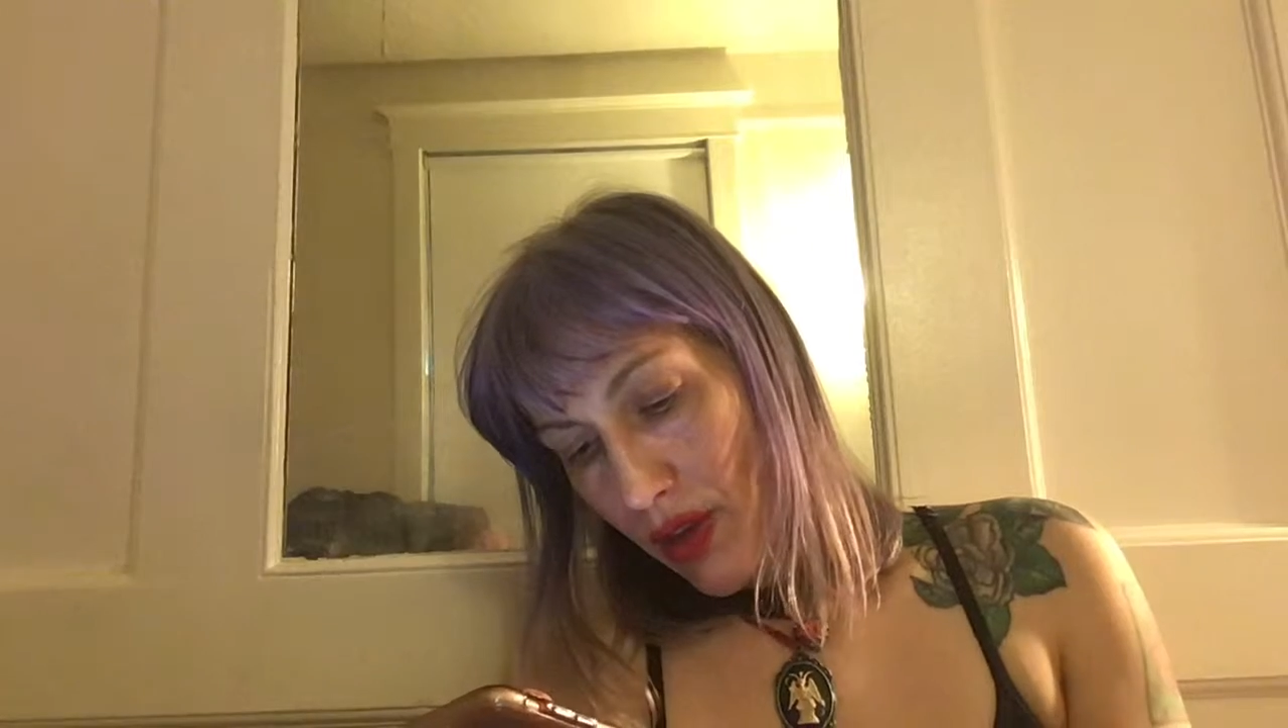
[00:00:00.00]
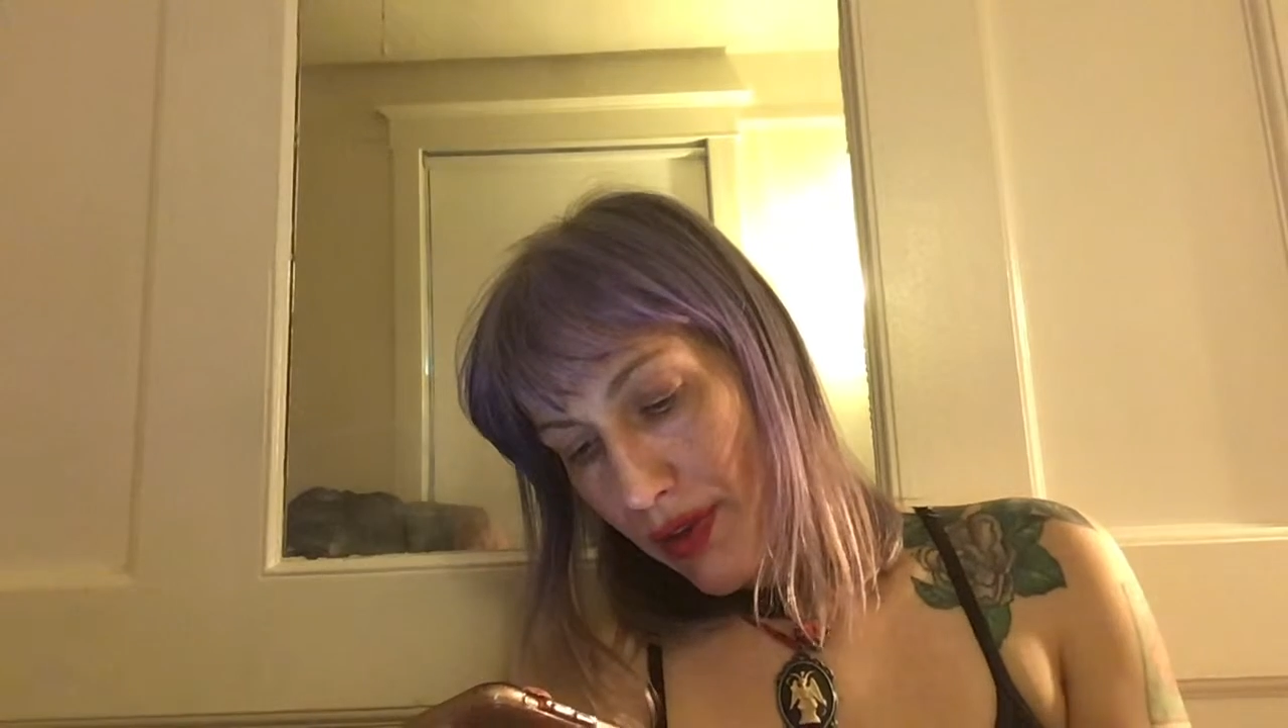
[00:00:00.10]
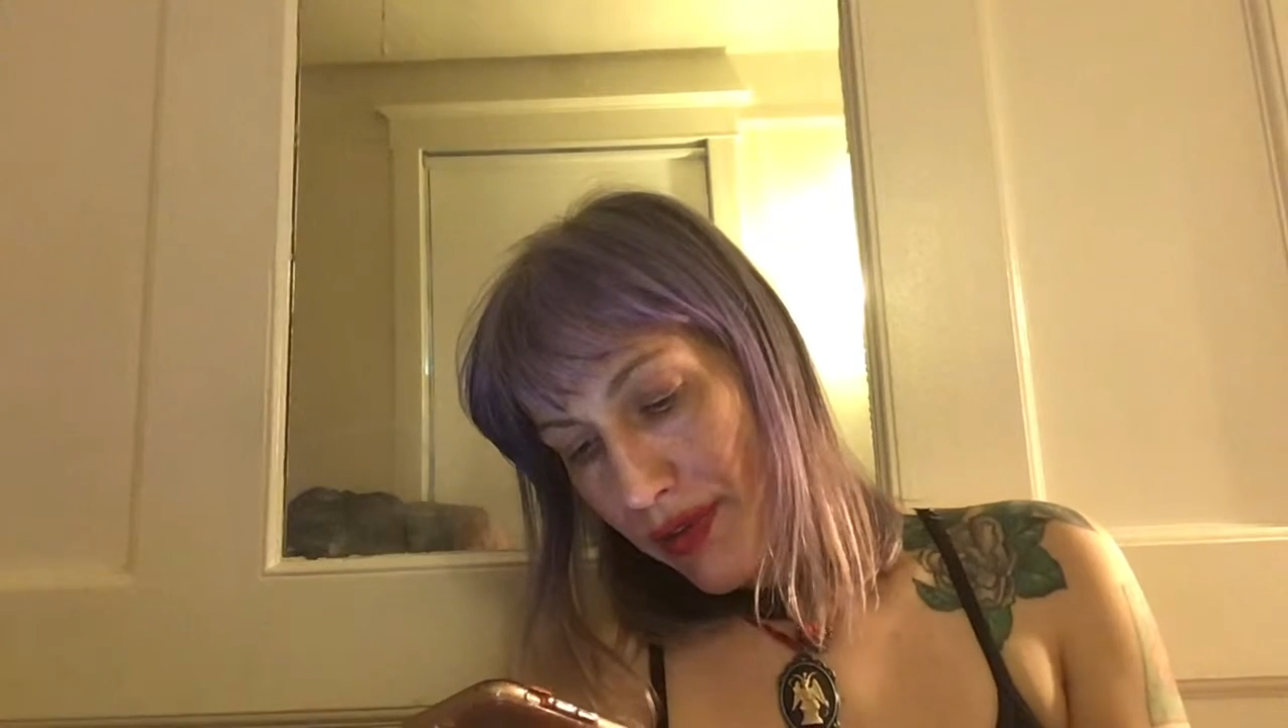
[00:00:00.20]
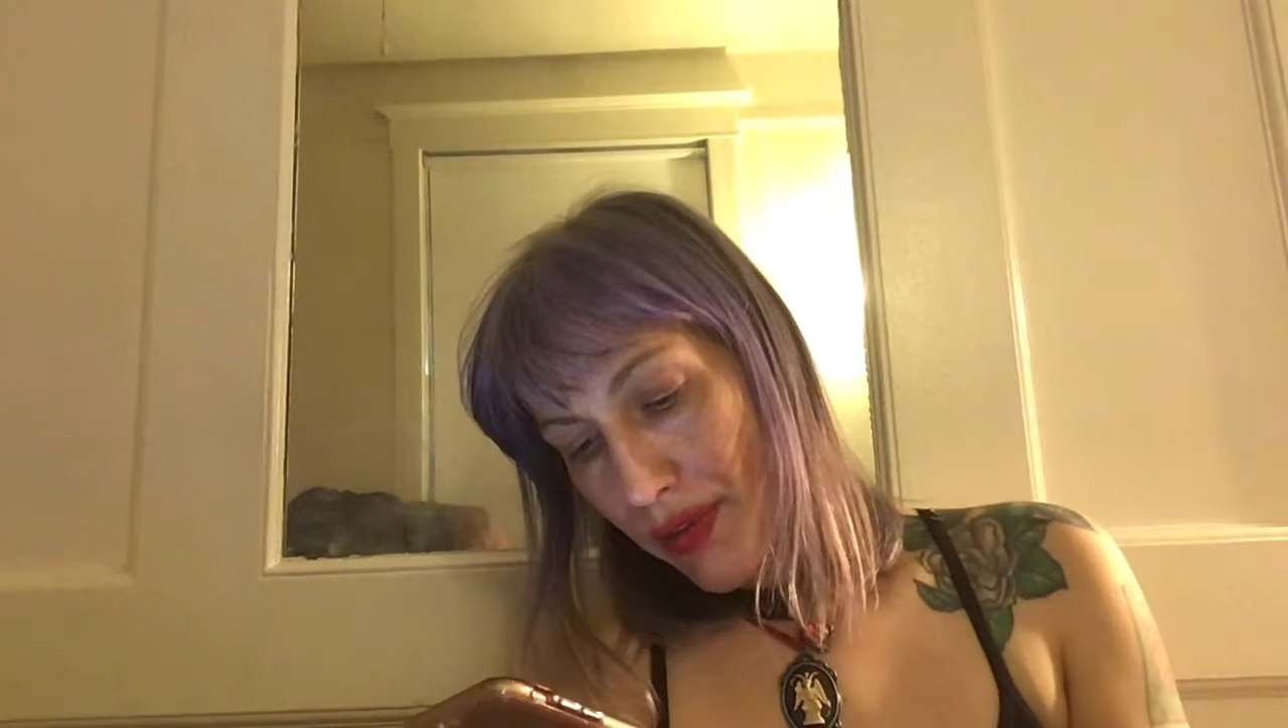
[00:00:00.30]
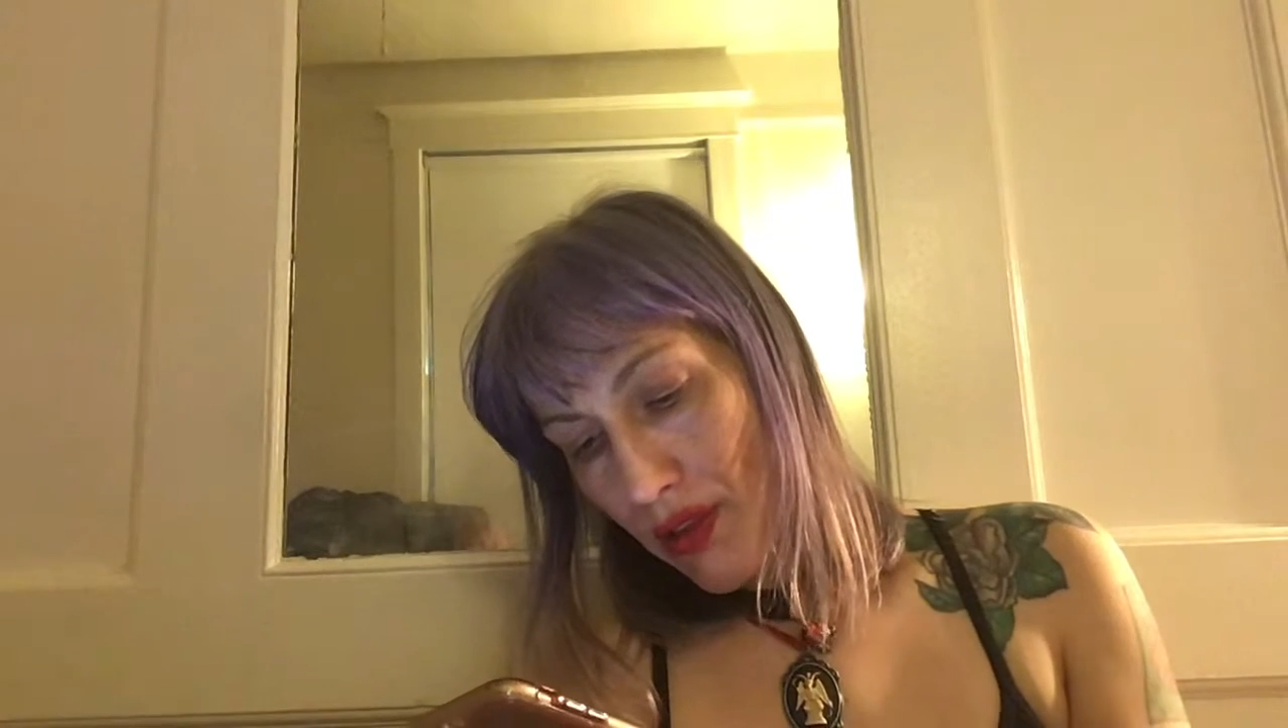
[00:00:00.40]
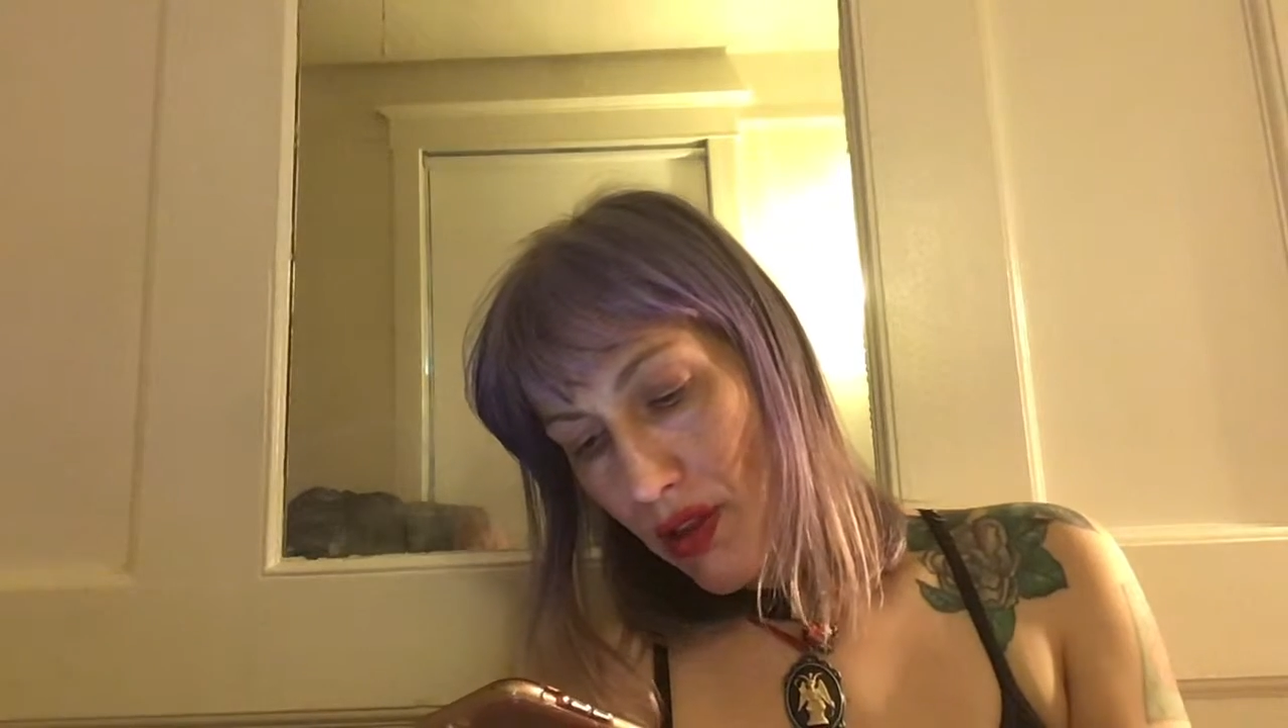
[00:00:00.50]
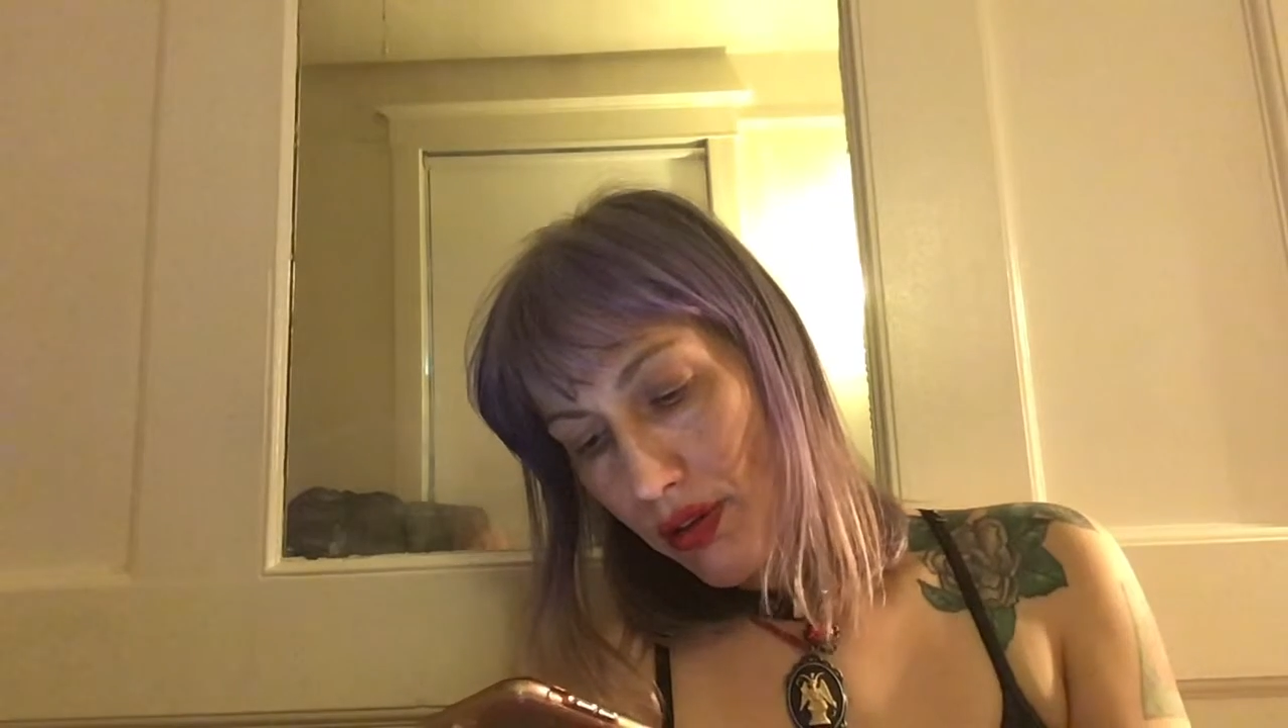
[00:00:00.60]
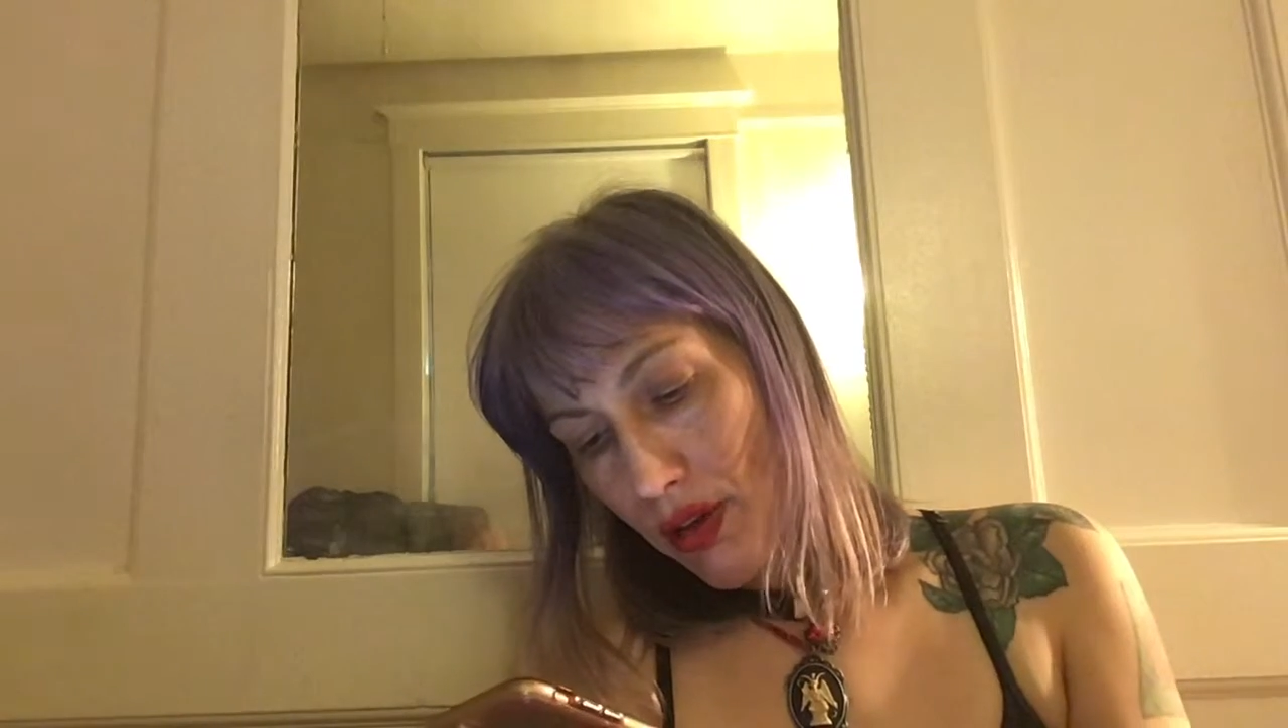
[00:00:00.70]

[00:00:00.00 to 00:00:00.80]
I see a lone